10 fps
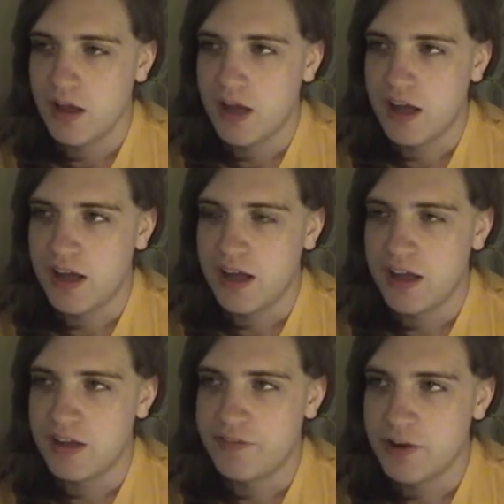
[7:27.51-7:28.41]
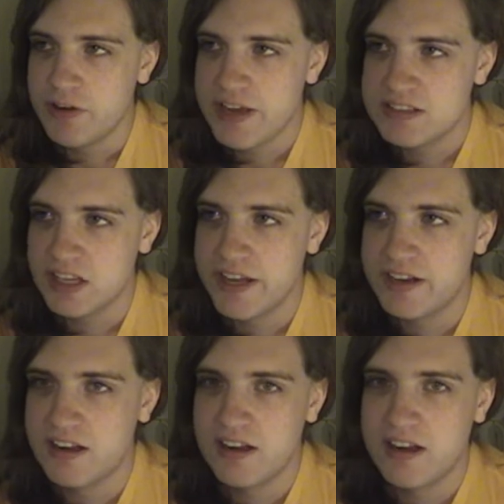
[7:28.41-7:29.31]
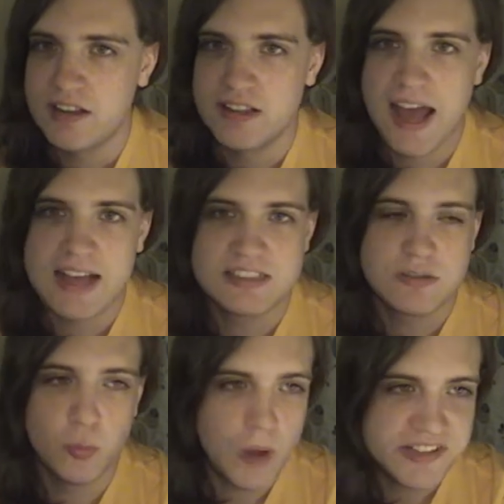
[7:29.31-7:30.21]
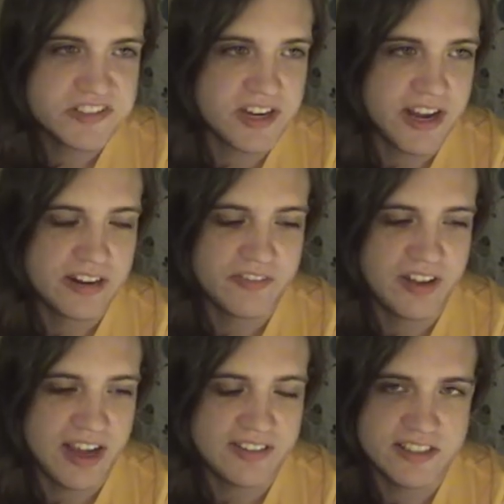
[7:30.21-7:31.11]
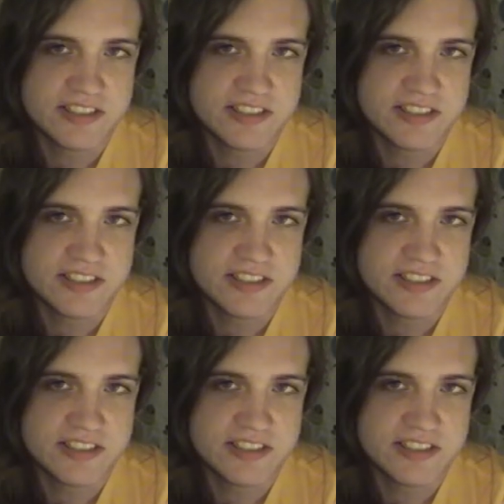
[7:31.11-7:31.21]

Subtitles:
A few days later, last Wednesday in fact,